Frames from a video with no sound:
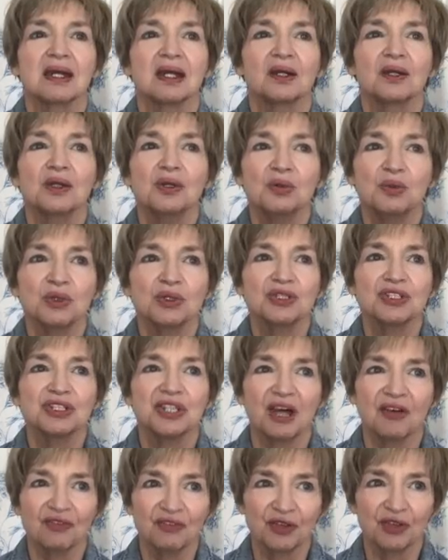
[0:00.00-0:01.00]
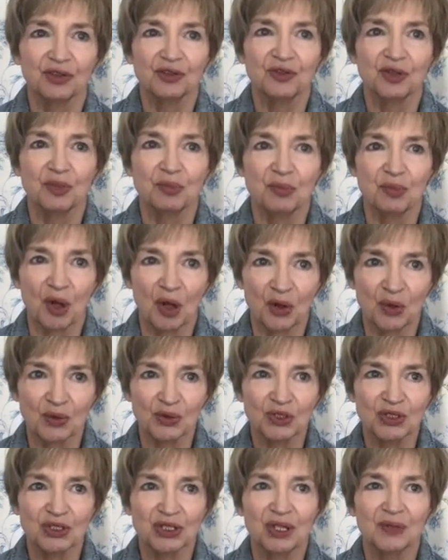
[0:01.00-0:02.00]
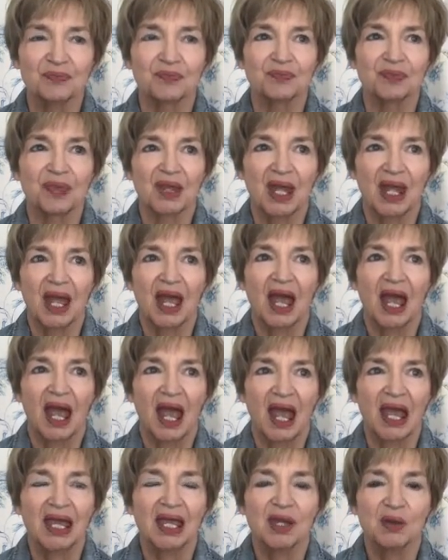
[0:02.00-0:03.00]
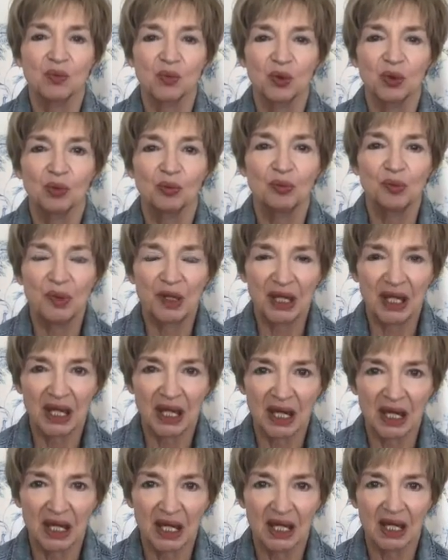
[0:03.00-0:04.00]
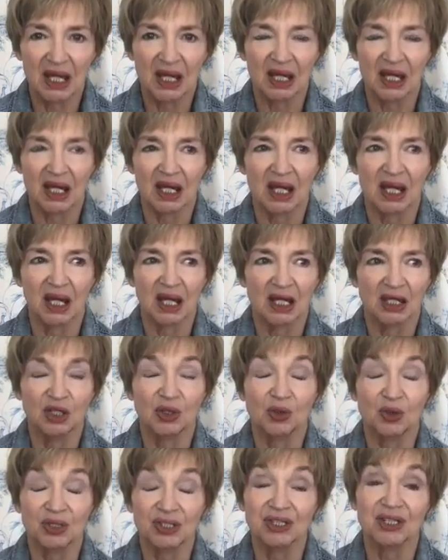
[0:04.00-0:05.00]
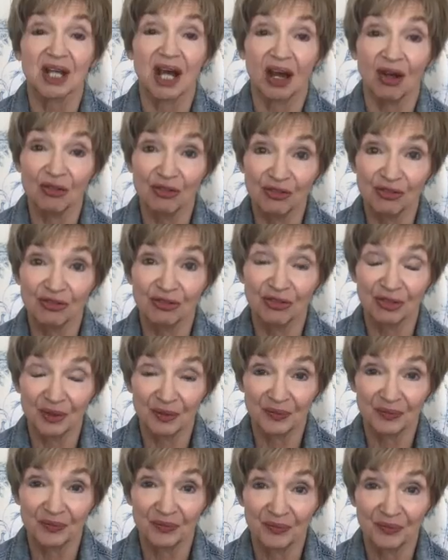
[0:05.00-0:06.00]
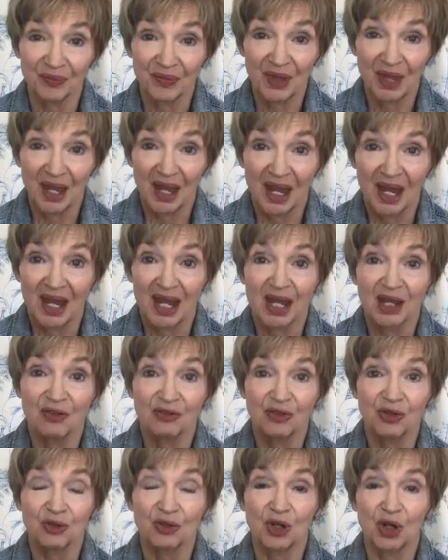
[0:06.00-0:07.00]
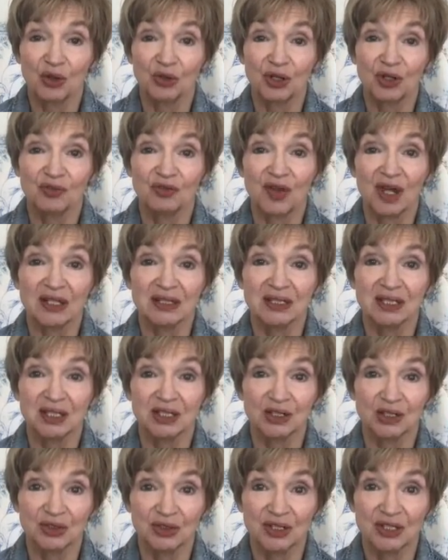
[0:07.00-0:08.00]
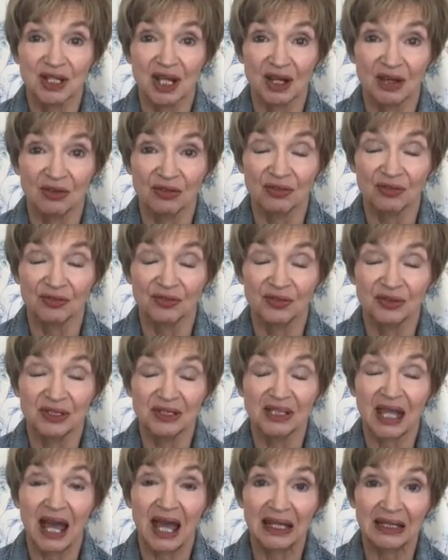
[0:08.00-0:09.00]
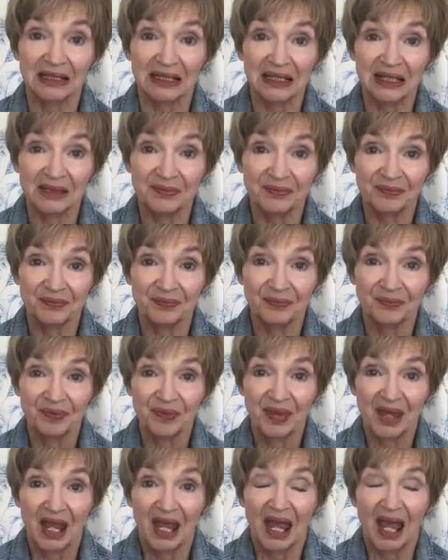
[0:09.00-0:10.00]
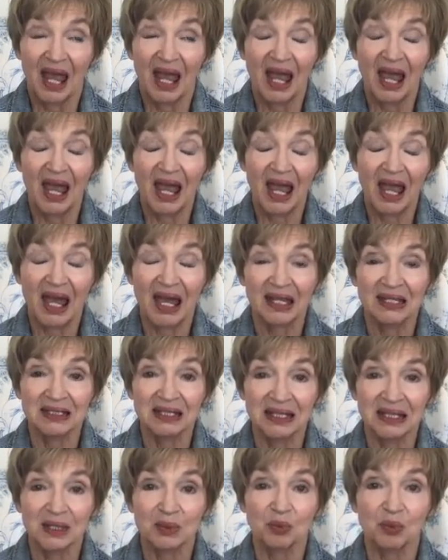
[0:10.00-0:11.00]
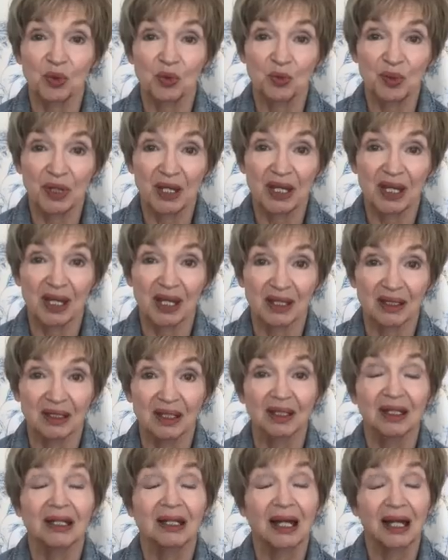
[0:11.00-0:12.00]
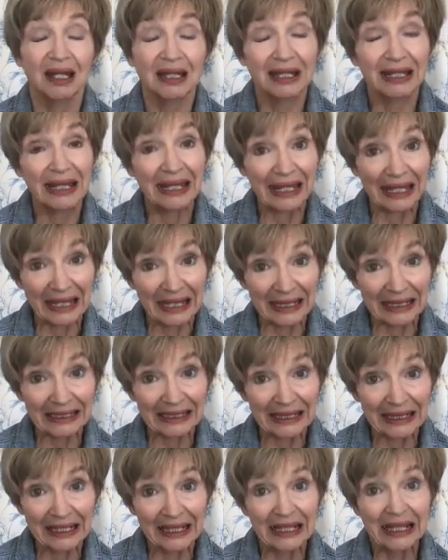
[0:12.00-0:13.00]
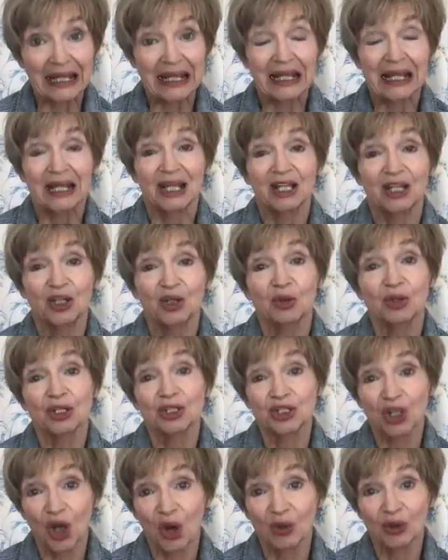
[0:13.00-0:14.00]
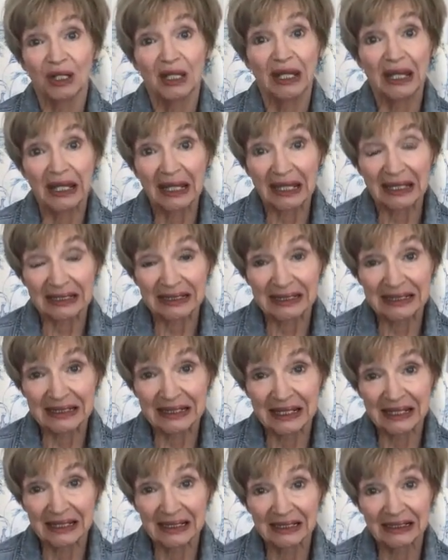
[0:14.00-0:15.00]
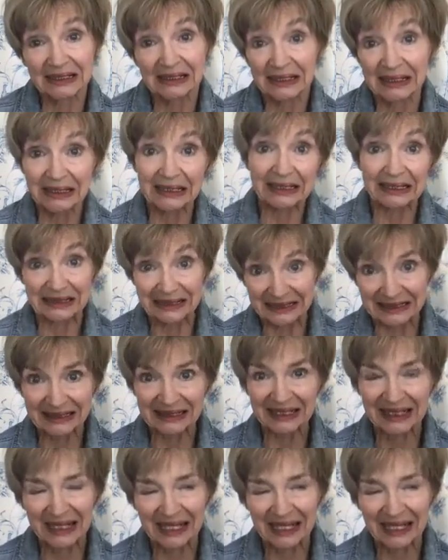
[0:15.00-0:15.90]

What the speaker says: who will suffer the most? It will be yourself if you don't invest in yourself, sadly, and it will be, again, your adult kids. Kids,